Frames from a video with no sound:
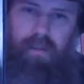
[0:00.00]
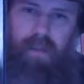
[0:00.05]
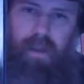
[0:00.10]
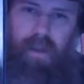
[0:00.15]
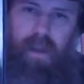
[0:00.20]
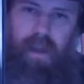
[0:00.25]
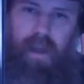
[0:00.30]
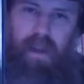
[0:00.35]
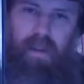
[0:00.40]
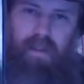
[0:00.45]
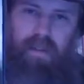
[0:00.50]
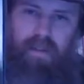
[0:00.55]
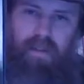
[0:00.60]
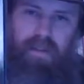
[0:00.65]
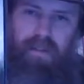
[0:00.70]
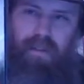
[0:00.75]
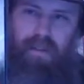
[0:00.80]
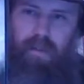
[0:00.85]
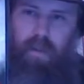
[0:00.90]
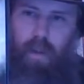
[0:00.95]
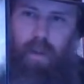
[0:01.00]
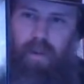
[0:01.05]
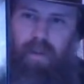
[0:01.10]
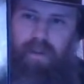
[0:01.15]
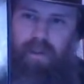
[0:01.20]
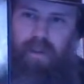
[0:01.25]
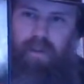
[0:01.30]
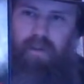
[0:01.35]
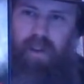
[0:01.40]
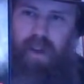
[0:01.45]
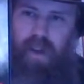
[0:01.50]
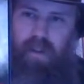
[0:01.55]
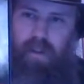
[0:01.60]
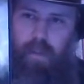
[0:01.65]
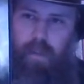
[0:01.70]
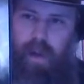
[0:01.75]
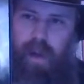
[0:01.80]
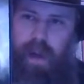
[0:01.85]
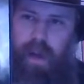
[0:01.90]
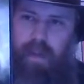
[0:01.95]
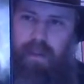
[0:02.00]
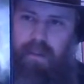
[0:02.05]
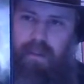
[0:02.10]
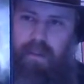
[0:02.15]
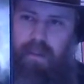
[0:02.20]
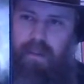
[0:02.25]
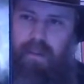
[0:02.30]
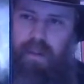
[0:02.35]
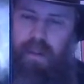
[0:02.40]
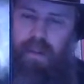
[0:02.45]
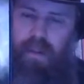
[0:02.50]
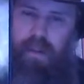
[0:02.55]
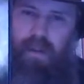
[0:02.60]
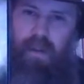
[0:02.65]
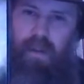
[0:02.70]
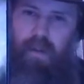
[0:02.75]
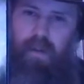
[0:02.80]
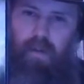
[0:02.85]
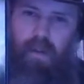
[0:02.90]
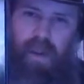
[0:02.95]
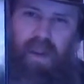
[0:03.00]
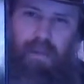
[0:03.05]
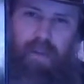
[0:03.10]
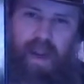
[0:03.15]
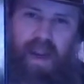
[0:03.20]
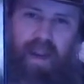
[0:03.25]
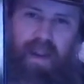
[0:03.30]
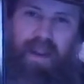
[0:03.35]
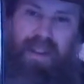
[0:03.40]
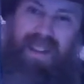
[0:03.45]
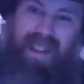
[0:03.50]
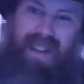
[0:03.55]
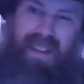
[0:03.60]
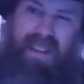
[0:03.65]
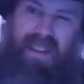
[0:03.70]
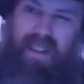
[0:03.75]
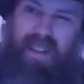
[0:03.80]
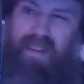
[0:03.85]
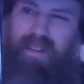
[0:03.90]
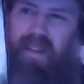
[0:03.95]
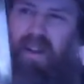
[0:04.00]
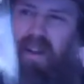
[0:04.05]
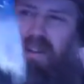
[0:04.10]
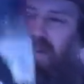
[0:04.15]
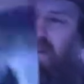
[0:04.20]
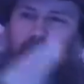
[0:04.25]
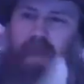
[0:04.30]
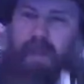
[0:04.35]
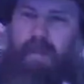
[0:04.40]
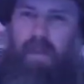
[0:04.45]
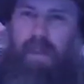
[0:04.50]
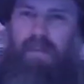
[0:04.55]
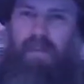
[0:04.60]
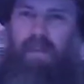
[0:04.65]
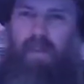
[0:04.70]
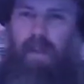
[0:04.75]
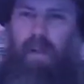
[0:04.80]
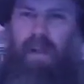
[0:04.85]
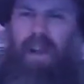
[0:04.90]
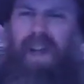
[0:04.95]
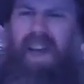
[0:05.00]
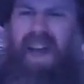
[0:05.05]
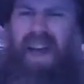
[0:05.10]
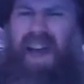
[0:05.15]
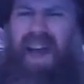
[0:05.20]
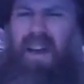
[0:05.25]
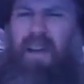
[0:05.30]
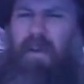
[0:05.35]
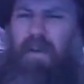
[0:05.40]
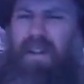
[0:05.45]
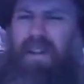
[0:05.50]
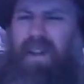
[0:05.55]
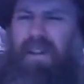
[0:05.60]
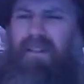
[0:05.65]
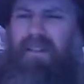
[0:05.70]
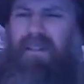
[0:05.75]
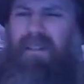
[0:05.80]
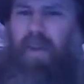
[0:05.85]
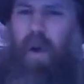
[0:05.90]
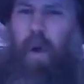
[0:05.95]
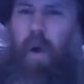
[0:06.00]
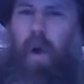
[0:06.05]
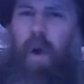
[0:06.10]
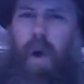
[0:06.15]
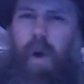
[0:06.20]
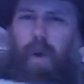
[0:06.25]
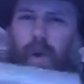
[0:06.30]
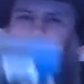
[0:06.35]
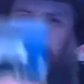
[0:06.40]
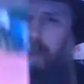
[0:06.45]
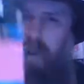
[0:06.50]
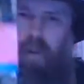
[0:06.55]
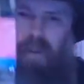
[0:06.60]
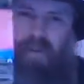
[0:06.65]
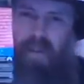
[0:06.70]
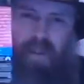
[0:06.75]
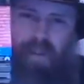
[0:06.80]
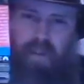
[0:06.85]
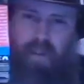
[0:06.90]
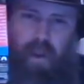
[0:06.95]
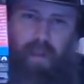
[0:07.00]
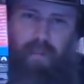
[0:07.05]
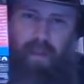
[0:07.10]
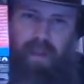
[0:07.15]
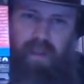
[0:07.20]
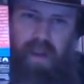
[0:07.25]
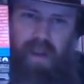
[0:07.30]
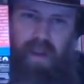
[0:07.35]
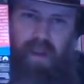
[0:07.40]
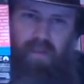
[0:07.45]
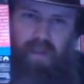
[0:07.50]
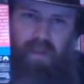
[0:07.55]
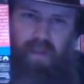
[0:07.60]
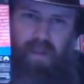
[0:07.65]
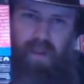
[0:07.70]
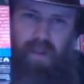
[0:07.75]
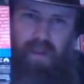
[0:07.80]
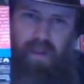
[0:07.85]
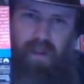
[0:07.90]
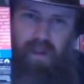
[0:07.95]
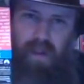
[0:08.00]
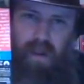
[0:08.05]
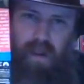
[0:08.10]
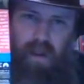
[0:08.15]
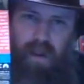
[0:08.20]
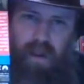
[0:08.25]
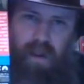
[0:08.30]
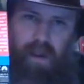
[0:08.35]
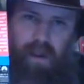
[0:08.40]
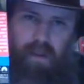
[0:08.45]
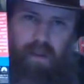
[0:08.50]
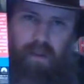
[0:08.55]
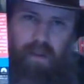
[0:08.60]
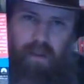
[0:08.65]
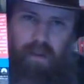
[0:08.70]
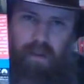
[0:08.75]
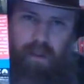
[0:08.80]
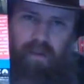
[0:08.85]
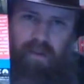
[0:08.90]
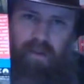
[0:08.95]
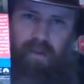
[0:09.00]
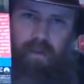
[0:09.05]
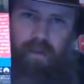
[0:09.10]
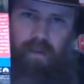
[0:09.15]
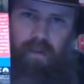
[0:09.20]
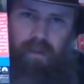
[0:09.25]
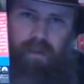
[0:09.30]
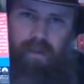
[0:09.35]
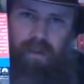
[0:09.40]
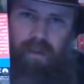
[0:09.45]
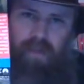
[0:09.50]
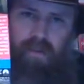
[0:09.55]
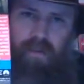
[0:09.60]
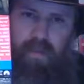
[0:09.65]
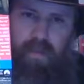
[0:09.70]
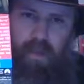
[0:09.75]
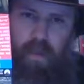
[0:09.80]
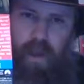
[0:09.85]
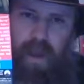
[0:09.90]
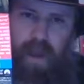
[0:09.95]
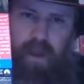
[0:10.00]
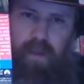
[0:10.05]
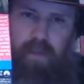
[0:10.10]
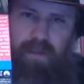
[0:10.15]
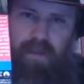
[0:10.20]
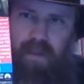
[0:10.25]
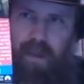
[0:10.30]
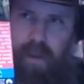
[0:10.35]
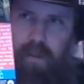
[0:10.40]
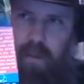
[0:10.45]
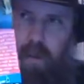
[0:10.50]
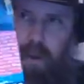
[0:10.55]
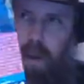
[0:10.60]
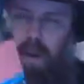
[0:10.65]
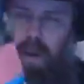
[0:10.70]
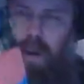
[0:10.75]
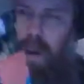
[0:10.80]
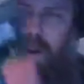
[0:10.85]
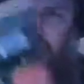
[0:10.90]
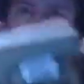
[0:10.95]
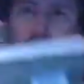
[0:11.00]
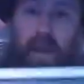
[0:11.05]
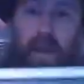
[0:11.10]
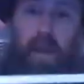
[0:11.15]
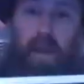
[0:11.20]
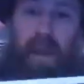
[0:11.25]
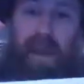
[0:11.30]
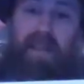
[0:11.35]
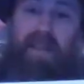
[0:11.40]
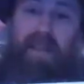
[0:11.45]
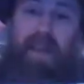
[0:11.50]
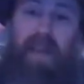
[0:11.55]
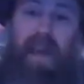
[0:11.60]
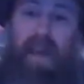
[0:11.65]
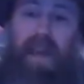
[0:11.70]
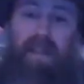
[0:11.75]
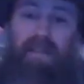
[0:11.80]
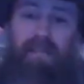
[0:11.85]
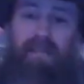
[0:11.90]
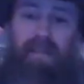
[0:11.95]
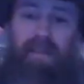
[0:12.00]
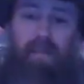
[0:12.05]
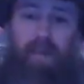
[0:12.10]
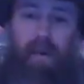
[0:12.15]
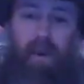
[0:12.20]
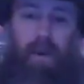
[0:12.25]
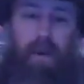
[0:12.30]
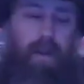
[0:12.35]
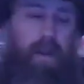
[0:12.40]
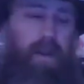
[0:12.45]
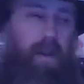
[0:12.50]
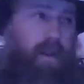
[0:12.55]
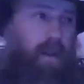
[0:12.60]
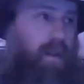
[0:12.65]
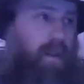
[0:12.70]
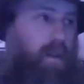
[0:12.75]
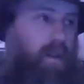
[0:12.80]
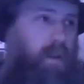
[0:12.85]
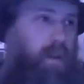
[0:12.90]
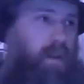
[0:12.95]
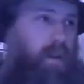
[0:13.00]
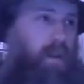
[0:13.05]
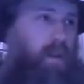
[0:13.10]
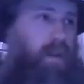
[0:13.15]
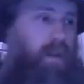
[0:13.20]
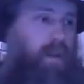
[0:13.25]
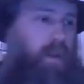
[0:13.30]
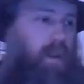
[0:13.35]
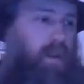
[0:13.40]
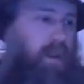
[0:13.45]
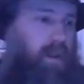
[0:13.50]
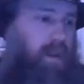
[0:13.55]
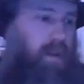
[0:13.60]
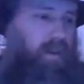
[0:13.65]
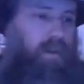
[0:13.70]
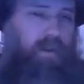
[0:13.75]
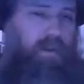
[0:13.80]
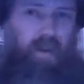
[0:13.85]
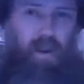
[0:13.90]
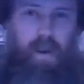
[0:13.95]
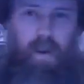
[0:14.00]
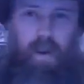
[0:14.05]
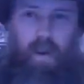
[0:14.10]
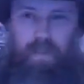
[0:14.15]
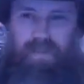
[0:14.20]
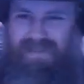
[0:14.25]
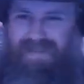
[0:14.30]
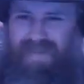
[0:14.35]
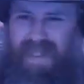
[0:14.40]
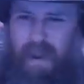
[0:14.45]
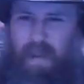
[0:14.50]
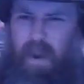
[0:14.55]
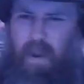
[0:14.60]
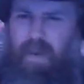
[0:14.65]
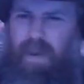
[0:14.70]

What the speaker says: This is, of course, the Jan de Bont remake. Nothing can touch the original. I don't think it's as horrible as its reputation. There's some creative stuff going on, and the cast is very good. So I'm gonna